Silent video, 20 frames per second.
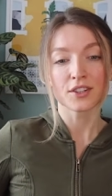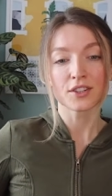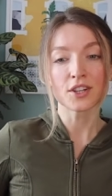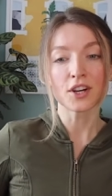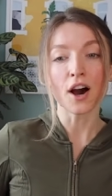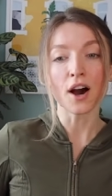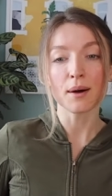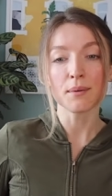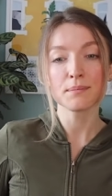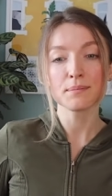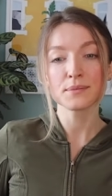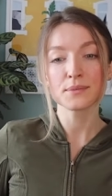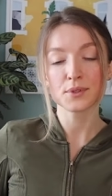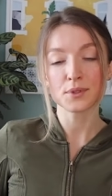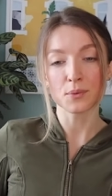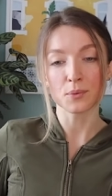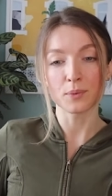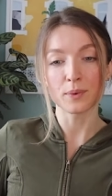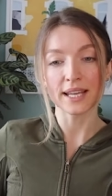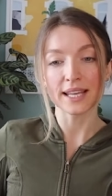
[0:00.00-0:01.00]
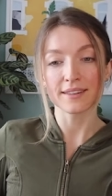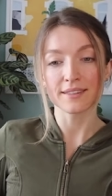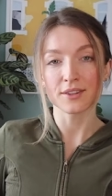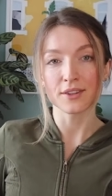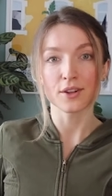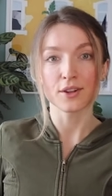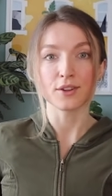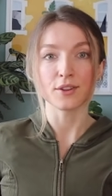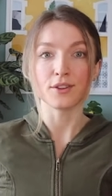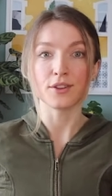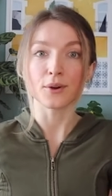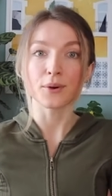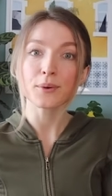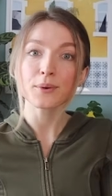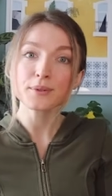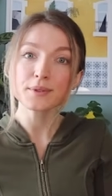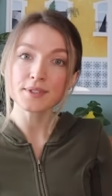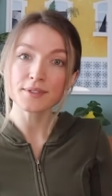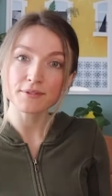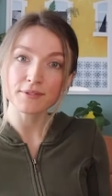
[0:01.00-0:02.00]
comes with
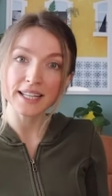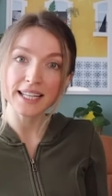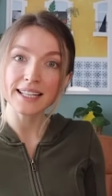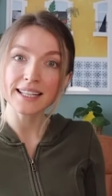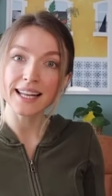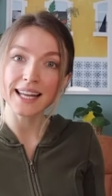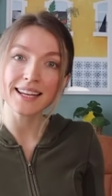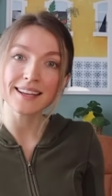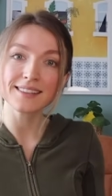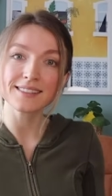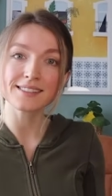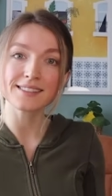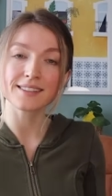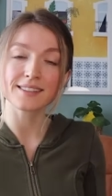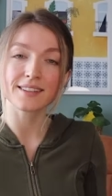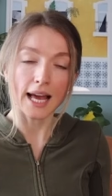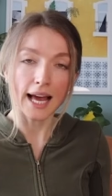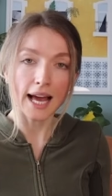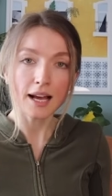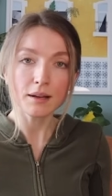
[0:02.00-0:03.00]
those feelings,